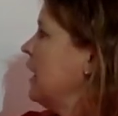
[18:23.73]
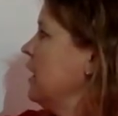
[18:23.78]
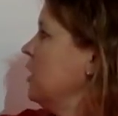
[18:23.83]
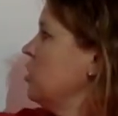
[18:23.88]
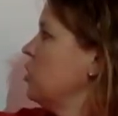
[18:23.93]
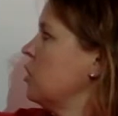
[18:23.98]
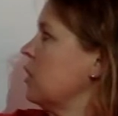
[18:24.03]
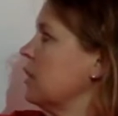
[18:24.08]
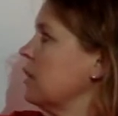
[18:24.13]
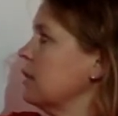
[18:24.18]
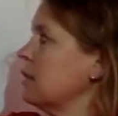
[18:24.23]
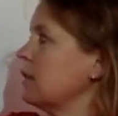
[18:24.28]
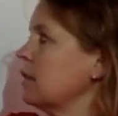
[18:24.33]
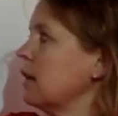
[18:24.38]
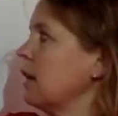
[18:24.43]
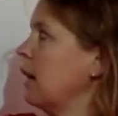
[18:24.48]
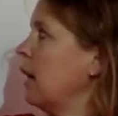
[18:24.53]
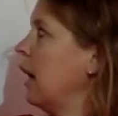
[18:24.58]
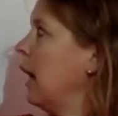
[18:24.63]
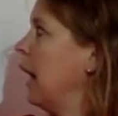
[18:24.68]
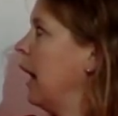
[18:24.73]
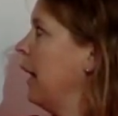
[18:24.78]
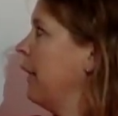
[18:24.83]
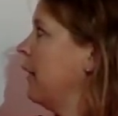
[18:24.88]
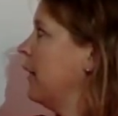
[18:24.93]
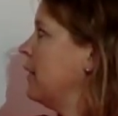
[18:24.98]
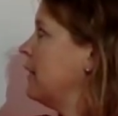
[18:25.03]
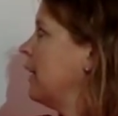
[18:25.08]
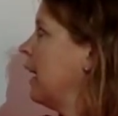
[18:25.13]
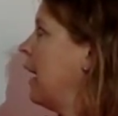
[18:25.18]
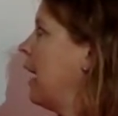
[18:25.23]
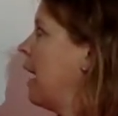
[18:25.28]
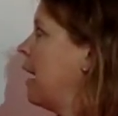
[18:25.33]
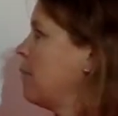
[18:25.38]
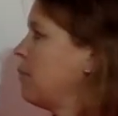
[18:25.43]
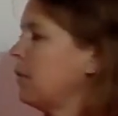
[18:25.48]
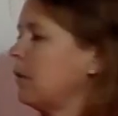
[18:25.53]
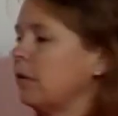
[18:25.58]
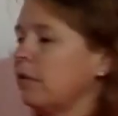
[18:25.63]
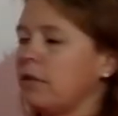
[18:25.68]
inches on the
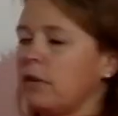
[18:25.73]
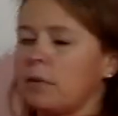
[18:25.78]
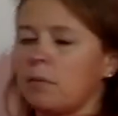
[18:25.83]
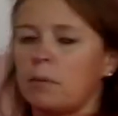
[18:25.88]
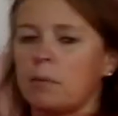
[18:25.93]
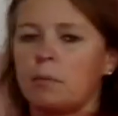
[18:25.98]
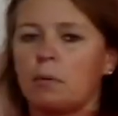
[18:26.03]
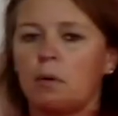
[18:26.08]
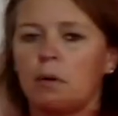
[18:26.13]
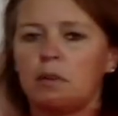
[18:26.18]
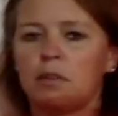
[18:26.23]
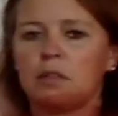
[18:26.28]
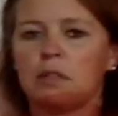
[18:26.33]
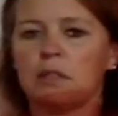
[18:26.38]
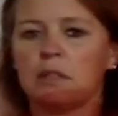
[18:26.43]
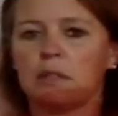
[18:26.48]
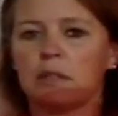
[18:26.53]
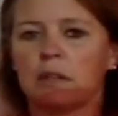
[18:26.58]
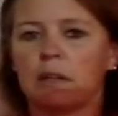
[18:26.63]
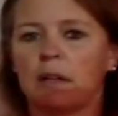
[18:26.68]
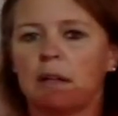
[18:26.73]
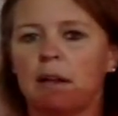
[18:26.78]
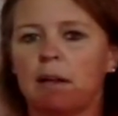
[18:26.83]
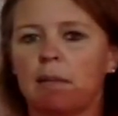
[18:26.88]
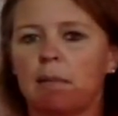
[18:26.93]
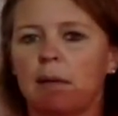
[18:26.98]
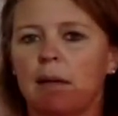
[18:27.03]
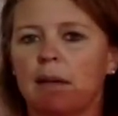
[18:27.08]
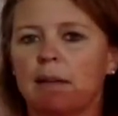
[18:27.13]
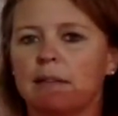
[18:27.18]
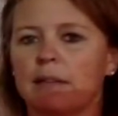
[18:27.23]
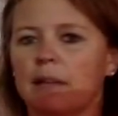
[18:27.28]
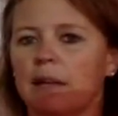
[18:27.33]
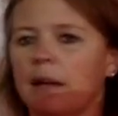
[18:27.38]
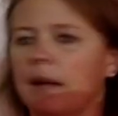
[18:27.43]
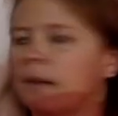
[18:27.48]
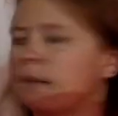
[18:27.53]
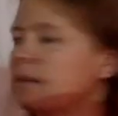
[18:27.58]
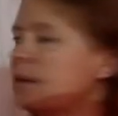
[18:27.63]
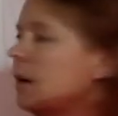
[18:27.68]
top of your proportion so that it
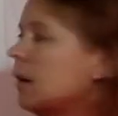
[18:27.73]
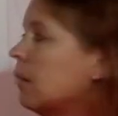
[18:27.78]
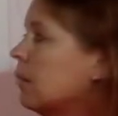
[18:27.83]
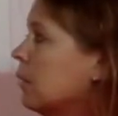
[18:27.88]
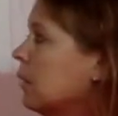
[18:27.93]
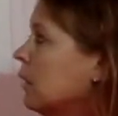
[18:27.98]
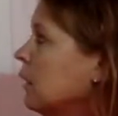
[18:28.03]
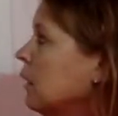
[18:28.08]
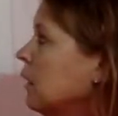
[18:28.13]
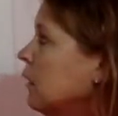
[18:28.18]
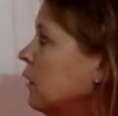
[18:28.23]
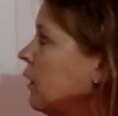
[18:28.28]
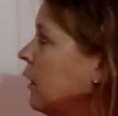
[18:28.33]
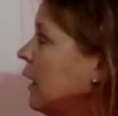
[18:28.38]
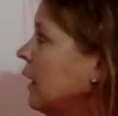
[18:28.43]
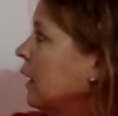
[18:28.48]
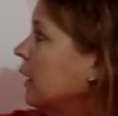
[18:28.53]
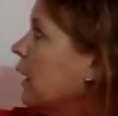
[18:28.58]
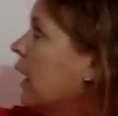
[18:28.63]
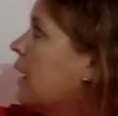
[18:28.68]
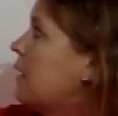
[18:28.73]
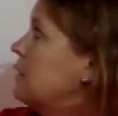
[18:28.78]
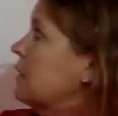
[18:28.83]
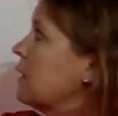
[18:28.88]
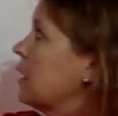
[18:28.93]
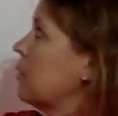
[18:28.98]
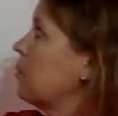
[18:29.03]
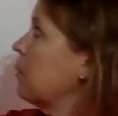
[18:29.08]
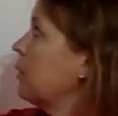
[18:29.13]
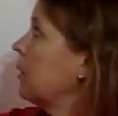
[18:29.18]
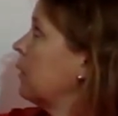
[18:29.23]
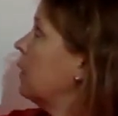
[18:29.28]
adds up, so that it lines up.